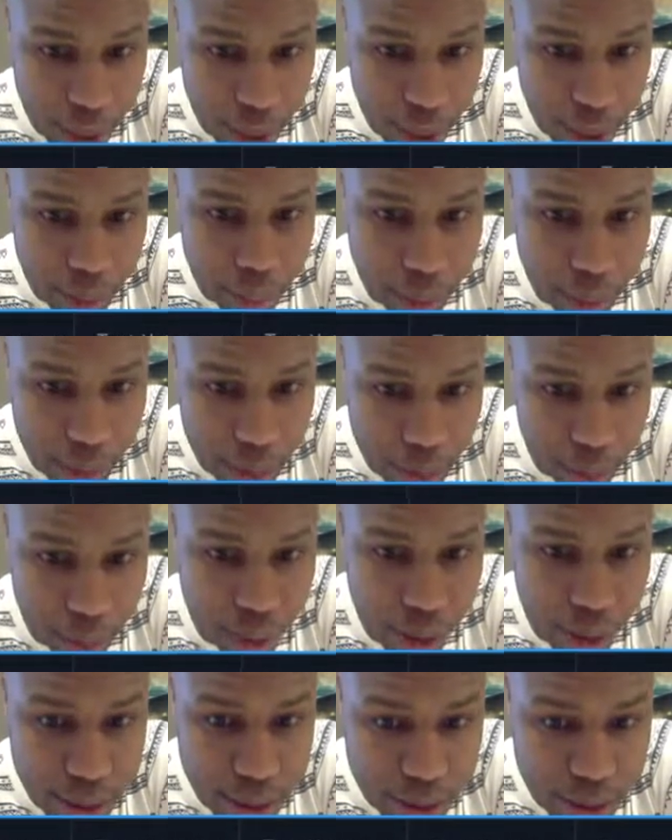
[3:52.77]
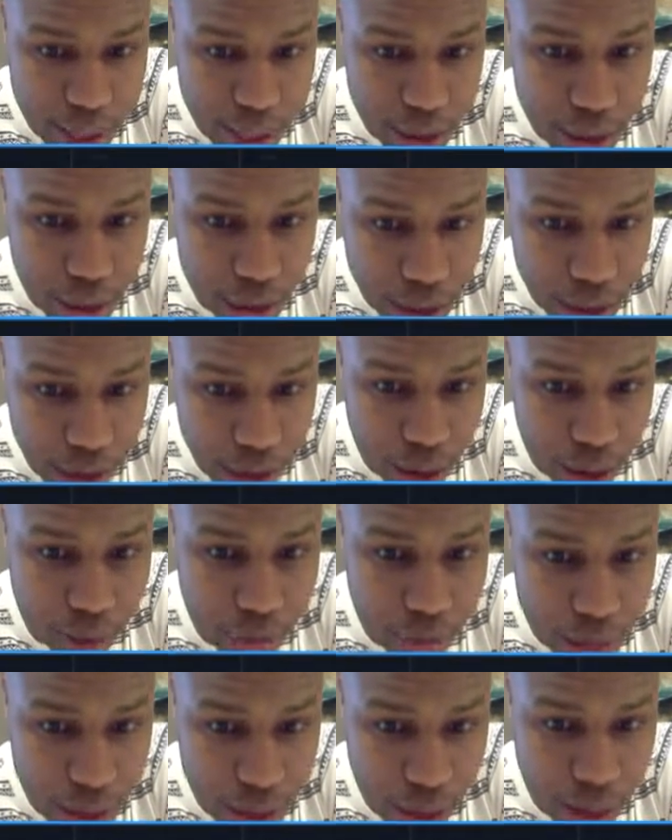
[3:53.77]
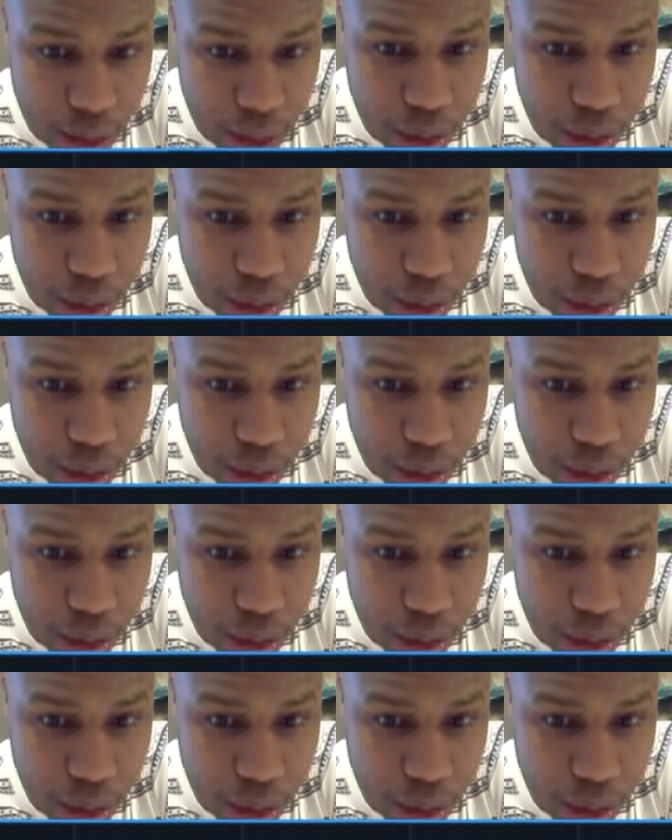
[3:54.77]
but the price action itself is kind of